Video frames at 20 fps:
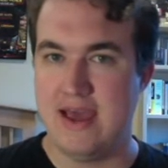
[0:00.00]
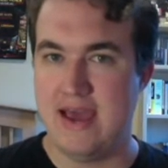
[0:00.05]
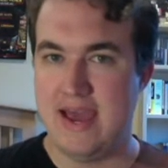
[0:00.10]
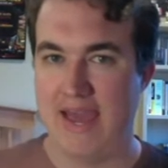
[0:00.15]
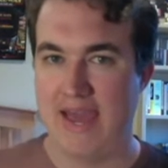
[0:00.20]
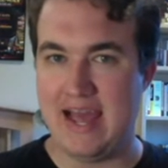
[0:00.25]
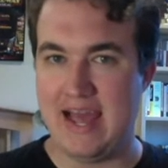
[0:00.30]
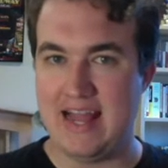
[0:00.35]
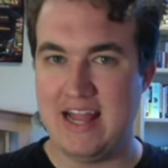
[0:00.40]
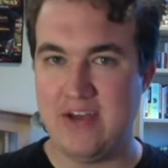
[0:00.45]

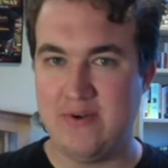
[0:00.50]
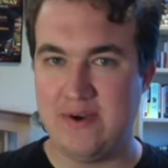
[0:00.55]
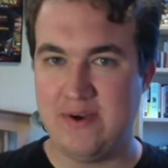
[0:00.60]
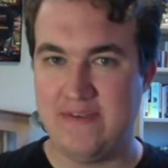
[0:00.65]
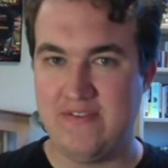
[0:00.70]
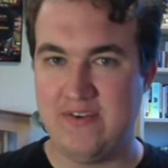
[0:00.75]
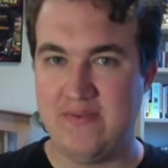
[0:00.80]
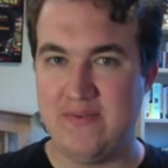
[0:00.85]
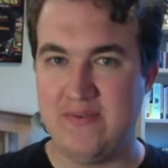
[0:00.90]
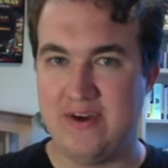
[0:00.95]
Hello
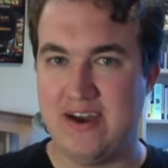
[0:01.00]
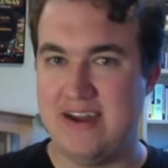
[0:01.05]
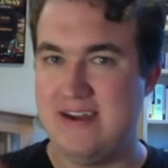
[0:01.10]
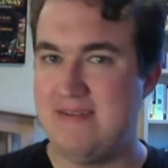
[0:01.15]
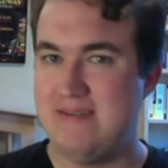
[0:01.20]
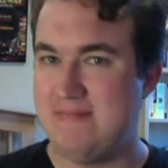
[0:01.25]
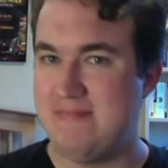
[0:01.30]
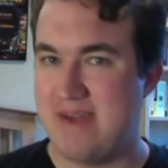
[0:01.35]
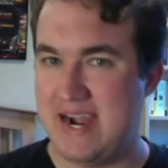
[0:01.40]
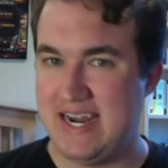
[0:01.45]

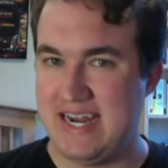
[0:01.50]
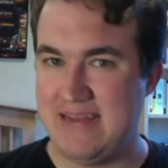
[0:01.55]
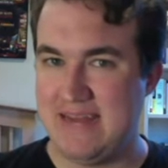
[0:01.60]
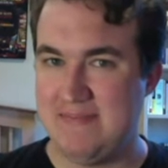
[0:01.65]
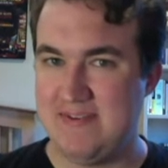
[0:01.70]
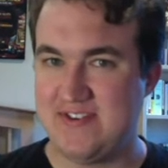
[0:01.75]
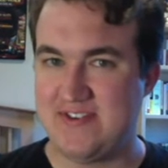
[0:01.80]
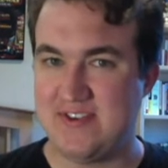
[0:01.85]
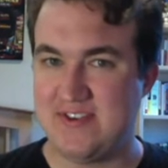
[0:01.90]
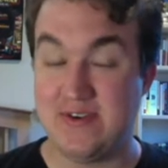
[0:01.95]
everyone, my name
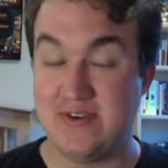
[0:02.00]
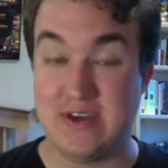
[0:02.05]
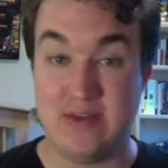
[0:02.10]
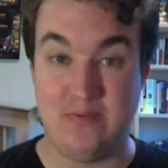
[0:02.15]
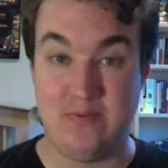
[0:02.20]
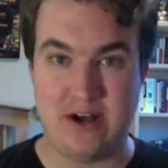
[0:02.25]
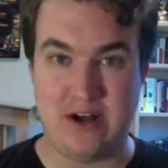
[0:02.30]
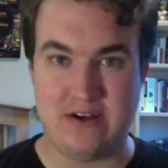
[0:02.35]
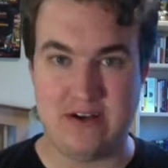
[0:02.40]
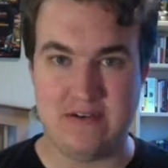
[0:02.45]
is Luke
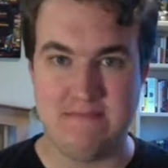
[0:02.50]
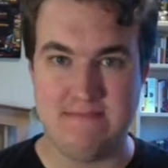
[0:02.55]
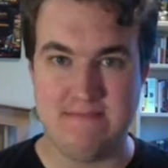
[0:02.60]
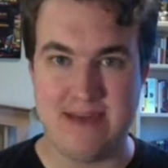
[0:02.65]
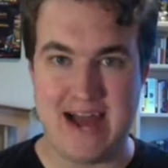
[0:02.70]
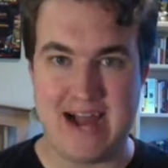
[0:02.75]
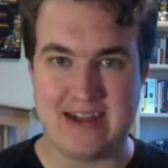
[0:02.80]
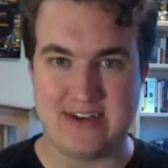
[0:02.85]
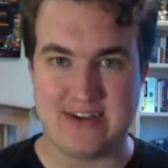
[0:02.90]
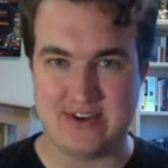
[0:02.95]
and welcome
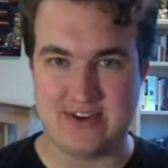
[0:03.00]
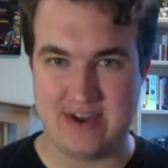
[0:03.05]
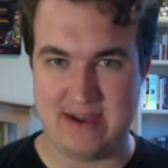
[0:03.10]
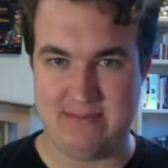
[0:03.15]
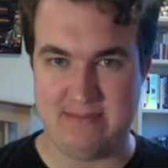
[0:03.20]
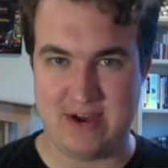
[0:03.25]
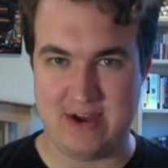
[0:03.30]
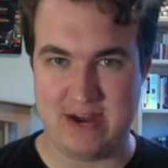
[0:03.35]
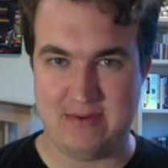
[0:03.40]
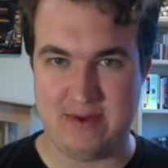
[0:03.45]
back to
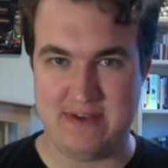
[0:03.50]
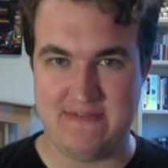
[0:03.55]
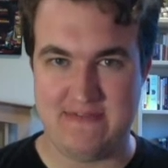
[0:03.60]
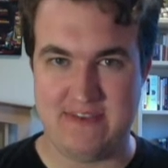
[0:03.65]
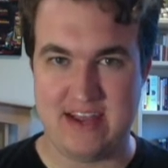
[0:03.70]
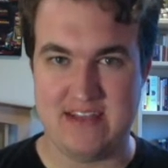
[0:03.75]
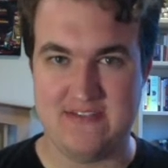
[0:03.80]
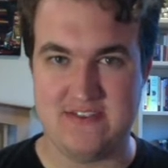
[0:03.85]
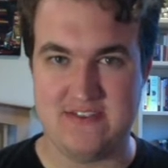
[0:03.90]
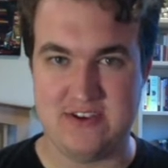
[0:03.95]
Great Broadway
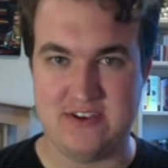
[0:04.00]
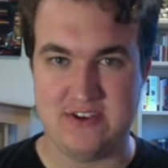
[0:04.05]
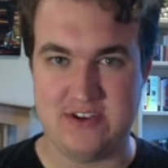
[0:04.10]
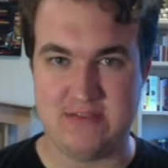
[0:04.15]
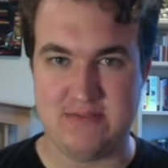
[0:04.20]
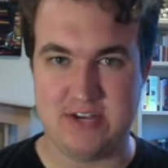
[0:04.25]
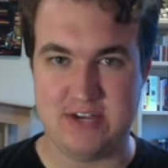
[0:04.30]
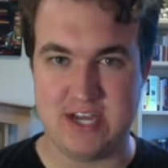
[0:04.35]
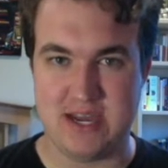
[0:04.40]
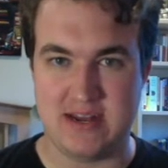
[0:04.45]
Fan's
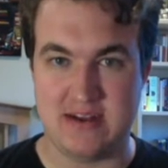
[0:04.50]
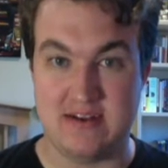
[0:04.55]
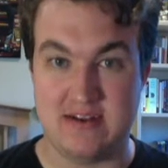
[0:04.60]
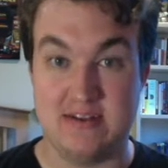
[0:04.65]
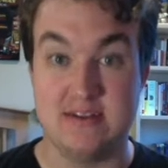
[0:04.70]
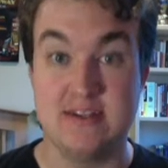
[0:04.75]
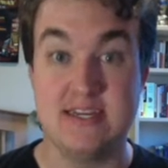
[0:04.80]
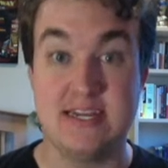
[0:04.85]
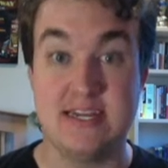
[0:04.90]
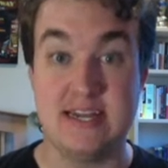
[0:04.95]
YouTube
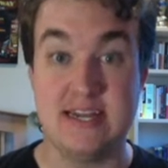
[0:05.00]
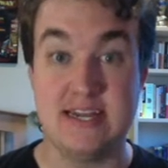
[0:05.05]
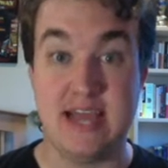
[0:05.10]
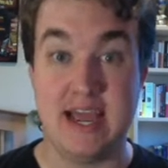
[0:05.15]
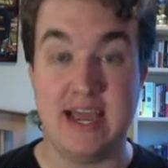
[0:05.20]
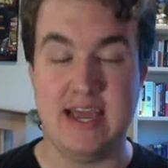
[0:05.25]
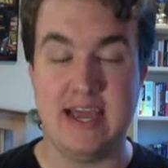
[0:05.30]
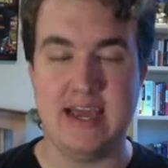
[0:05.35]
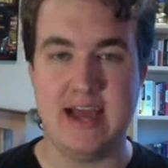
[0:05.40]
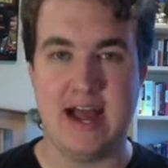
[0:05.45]
channel.
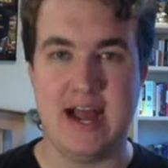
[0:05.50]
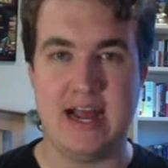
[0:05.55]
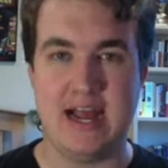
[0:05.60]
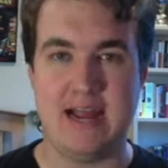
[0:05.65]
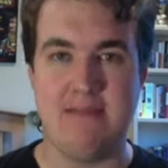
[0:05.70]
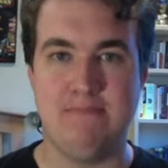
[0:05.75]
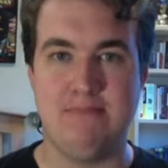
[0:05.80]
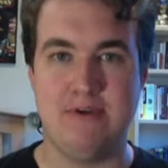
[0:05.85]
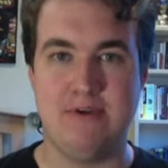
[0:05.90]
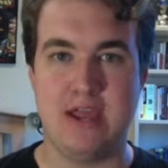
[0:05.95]
Today, I
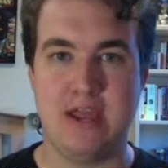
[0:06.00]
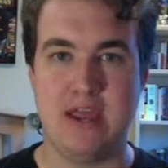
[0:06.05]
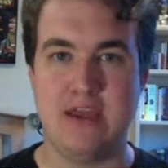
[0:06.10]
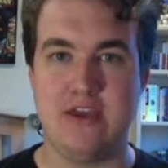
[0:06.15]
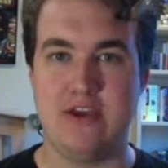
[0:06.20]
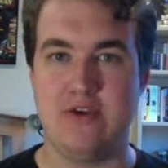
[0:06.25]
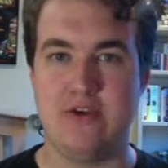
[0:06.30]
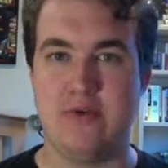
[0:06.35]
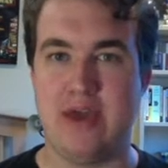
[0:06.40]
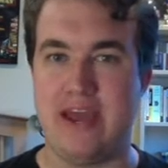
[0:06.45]
am bringing
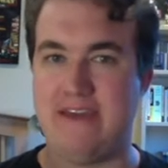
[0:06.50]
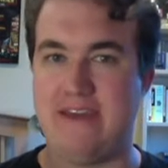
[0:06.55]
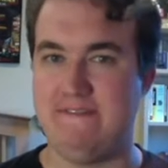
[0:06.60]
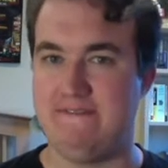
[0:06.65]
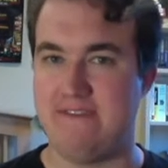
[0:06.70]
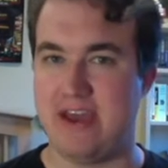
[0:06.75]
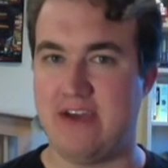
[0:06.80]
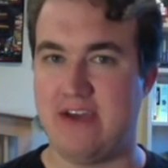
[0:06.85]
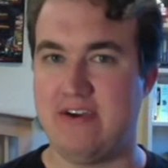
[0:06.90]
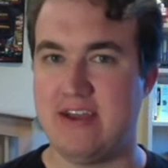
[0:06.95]
you a
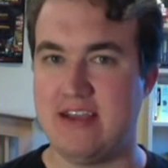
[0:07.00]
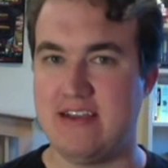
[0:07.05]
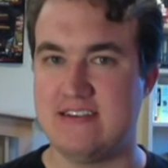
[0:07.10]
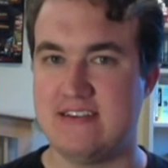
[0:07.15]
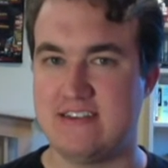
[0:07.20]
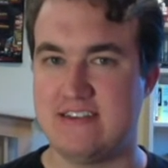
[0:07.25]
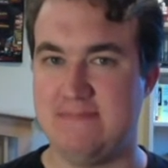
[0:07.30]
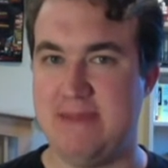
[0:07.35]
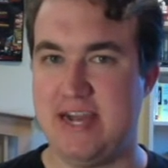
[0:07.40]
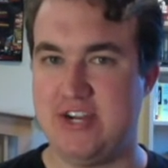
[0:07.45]
very
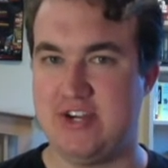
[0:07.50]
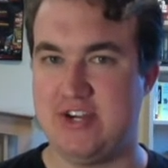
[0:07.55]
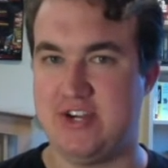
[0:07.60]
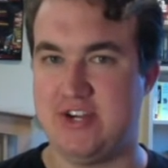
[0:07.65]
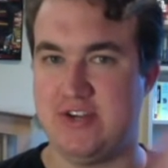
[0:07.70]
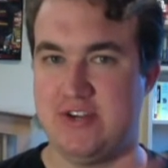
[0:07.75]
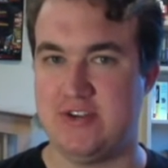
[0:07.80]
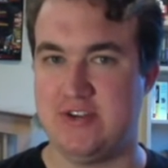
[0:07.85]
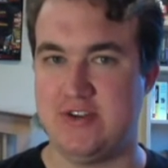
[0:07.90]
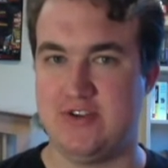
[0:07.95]

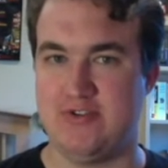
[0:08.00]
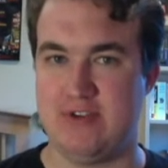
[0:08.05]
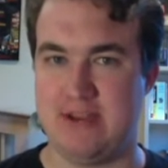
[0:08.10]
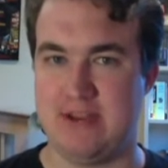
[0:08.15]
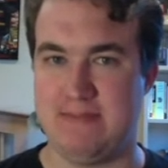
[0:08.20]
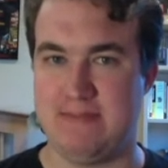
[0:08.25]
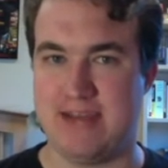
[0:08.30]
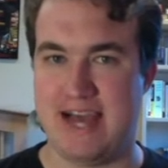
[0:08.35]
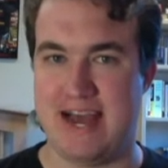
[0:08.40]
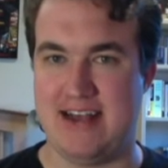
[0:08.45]
special
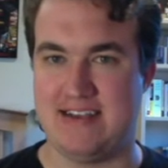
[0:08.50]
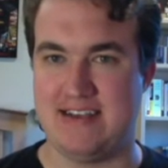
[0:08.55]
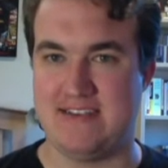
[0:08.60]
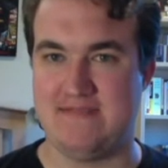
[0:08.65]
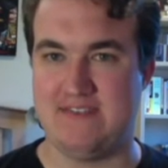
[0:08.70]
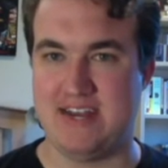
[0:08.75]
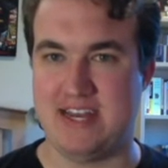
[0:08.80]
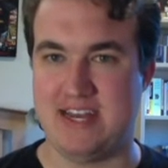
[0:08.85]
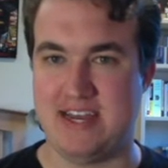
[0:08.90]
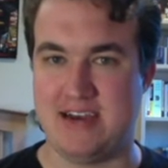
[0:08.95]
Dreamcast
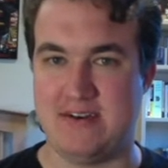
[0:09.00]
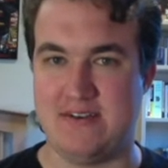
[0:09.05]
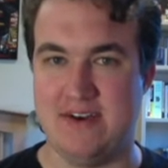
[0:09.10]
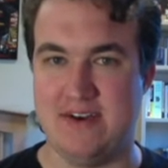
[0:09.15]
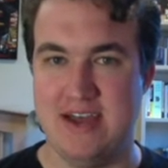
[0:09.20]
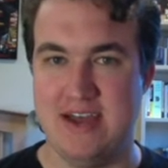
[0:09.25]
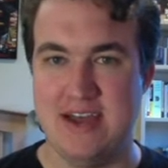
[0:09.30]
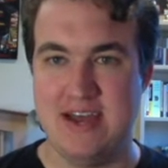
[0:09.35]
video.